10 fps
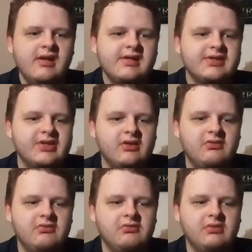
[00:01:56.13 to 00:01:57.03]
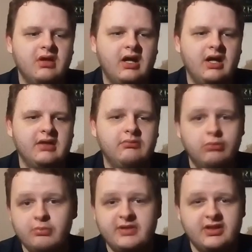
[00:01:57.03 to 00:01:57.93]
so I
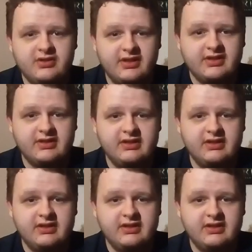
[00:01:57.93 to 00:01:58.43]
will be interested